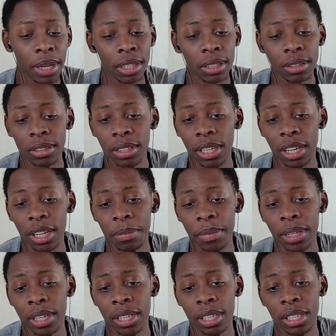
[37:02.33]
not gonna lie,
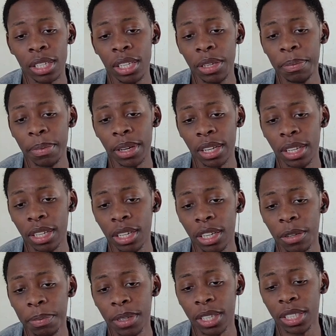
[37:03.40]
man. Need my
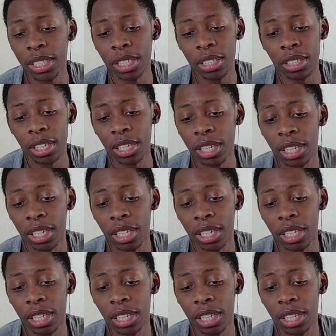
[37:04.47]
help. I need y'all